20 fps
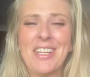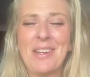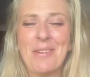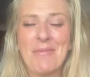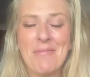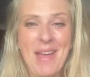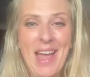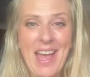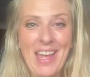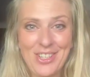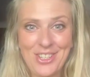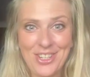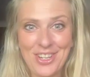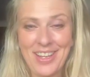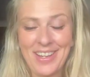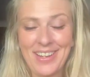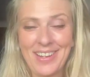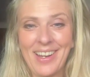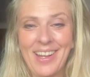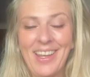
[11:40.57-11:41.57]
And
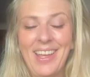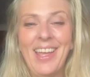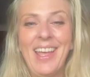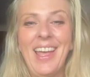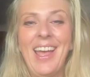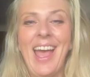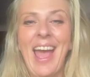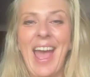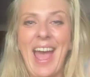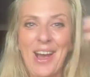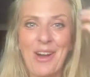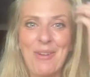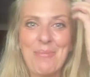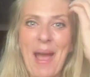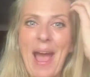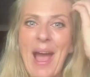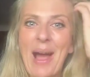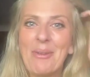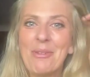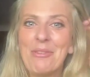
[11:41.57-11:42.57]
imagine how
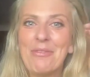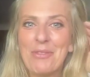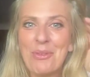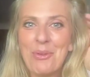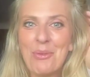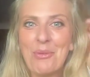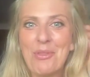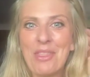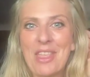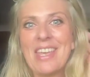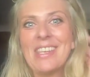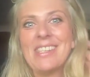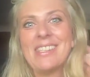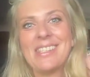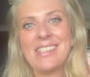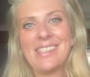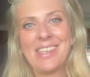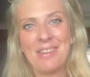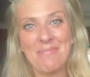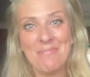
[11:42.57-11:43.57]
powerful
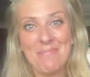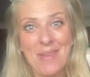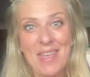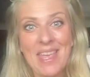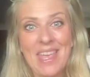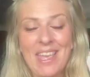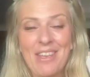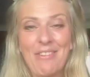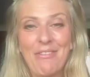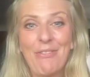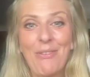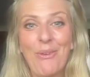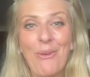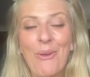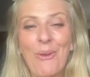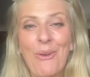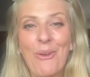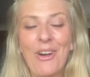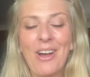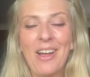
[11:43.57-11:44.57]
this can be
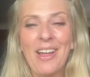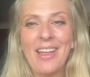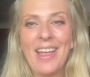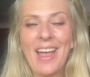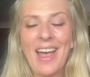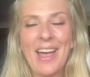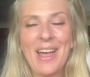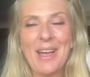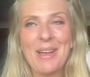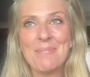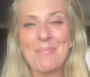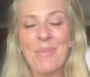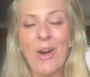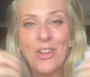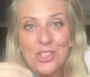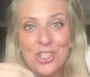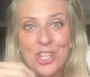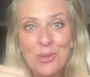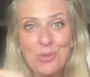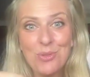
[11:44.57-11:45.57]
for
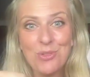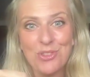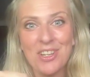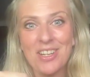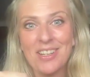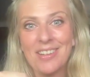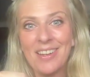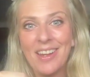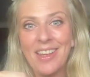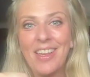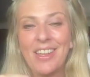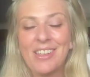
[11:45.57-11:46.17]
our children